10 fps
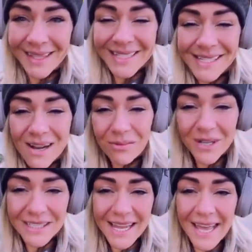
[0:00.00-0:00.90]
that's not
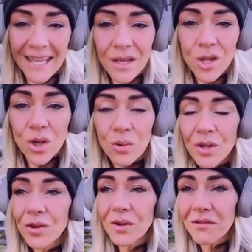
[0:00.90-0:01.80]
where it's at.
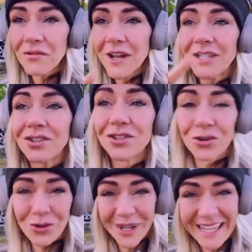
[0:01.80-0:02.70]
When you can find
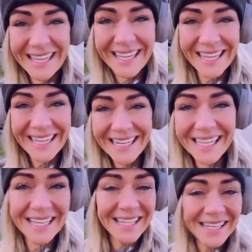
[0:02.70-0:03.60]
joy in it,